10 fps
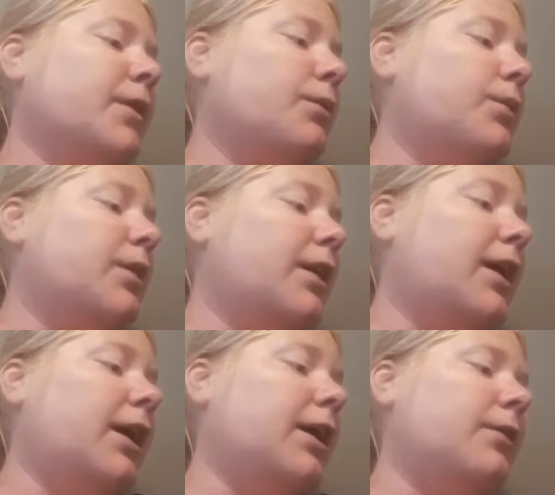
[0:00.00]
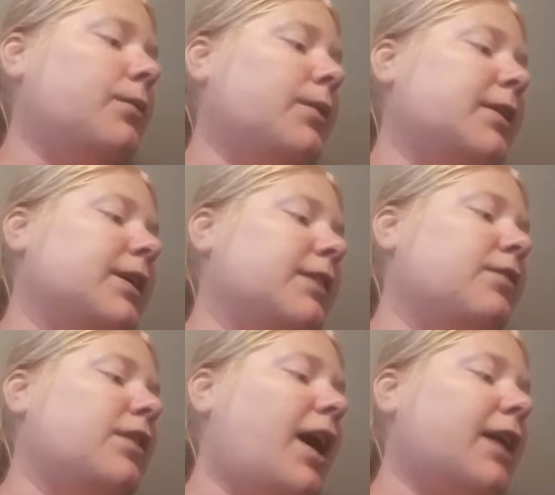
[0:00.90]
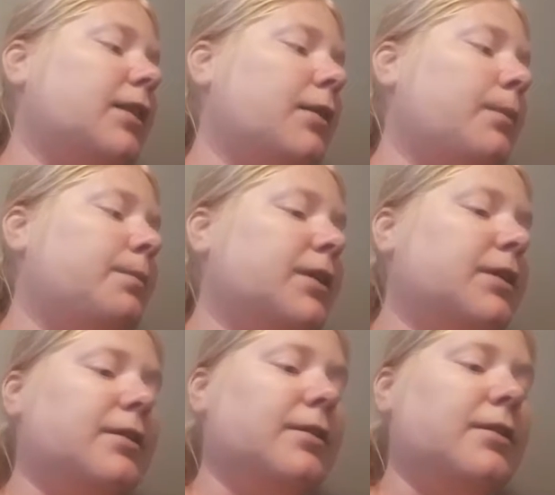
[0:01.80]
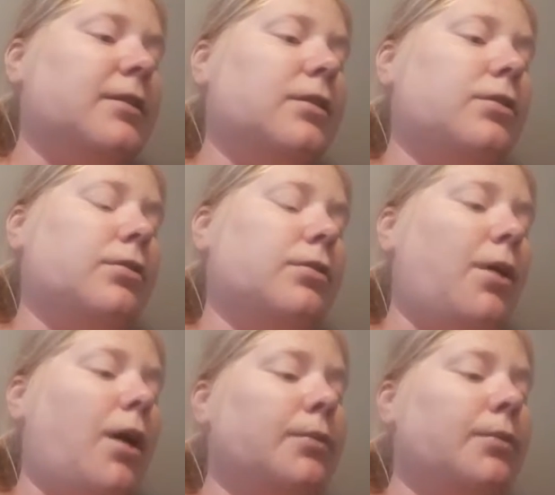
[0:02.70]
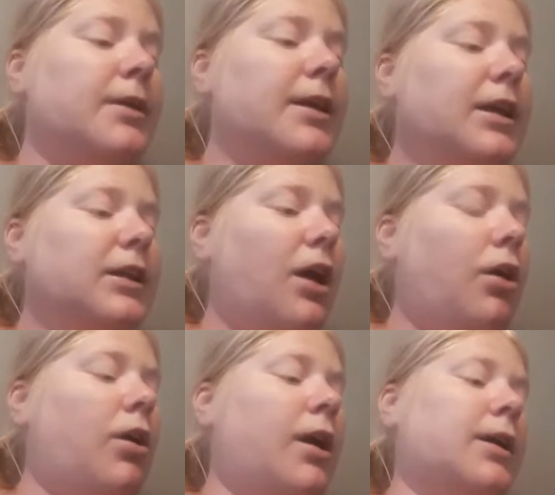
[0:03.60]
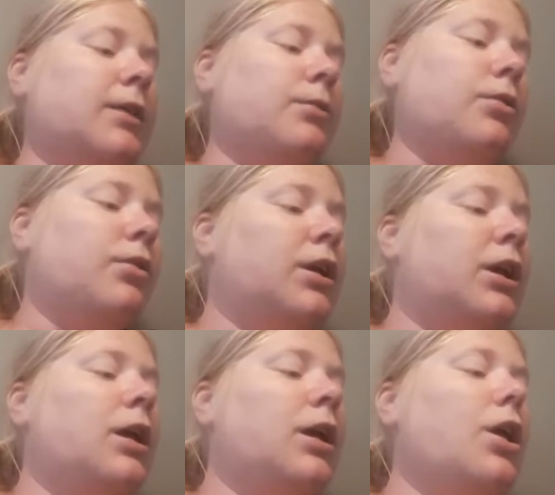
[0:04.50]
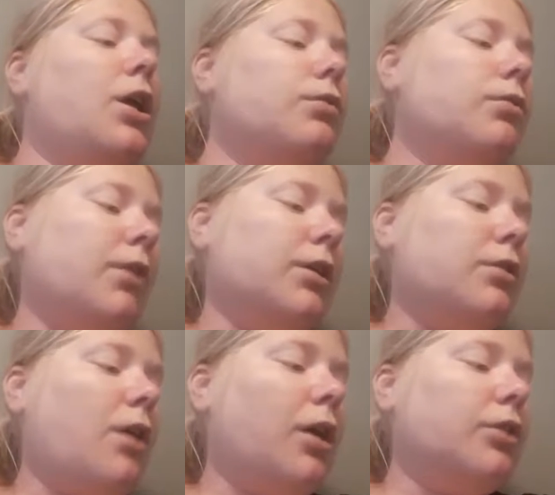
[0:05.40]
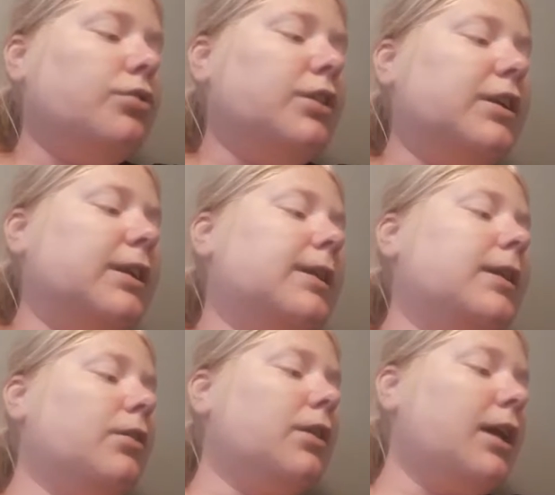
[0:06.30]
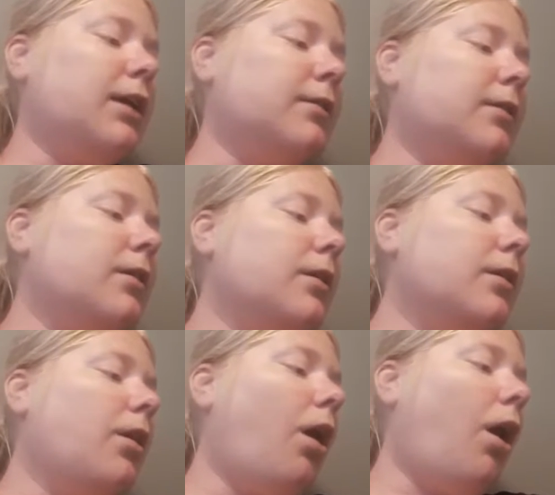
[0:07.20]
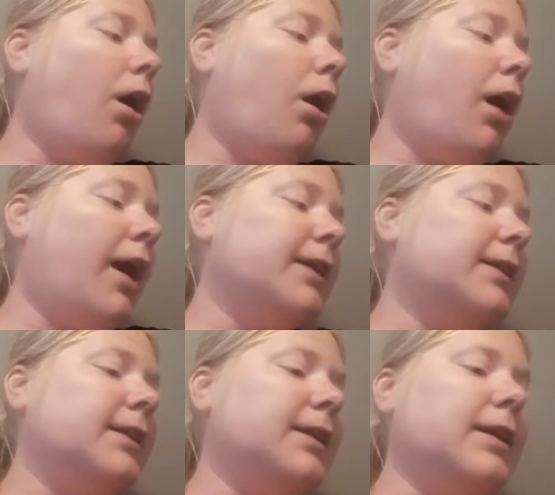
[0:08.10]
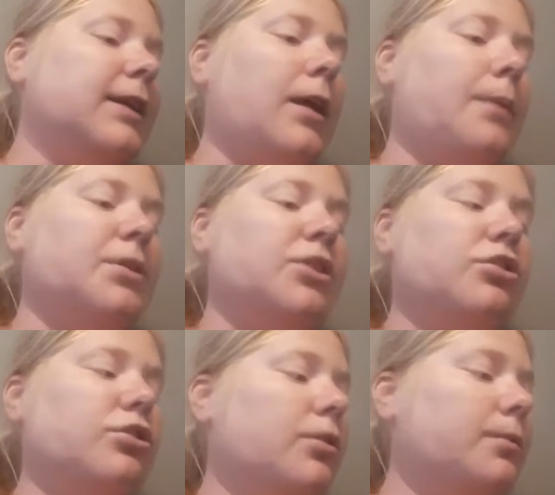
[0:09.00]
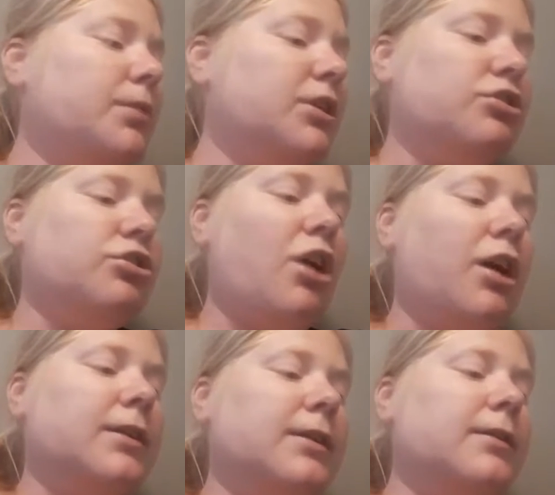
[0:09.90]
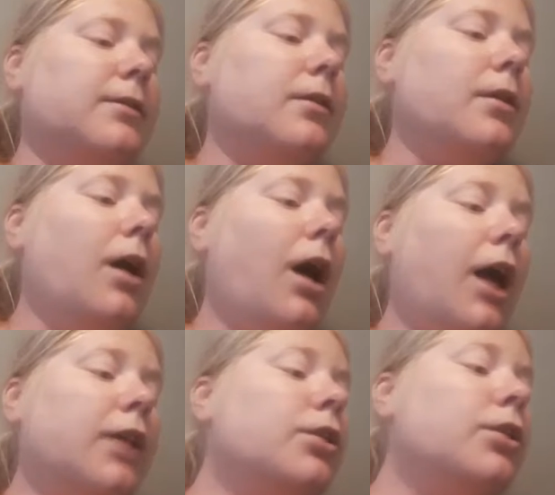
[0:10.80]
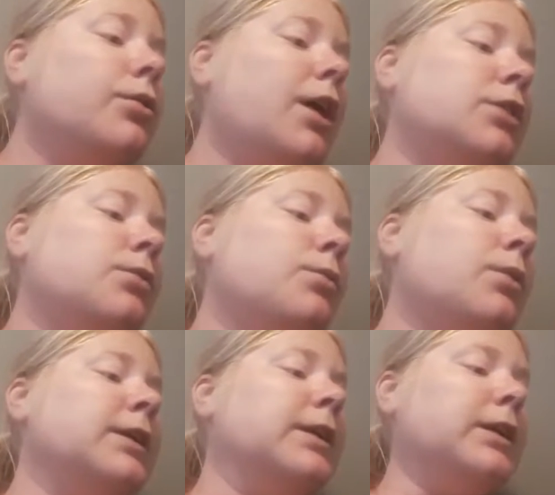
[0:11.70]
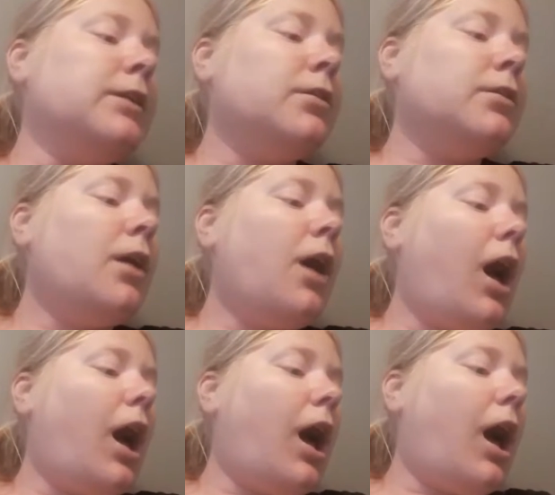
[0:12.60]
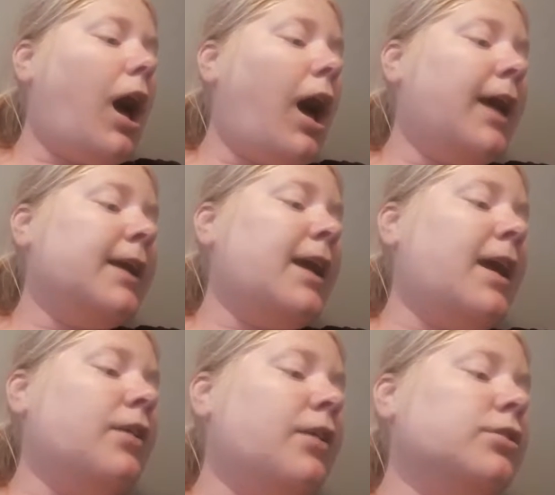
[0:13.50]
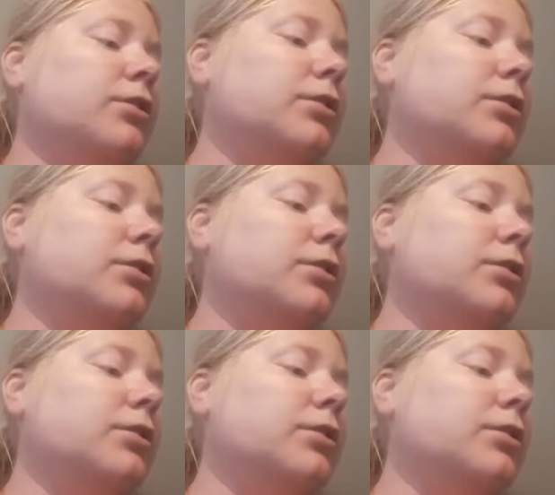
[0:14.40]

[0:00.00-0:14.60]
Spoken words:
Really relieved that the beast isn't the problem. Now I am going through a dark creaking staircase. All I see is a pitch darkness. "Hello, anyone in here?" I yelled.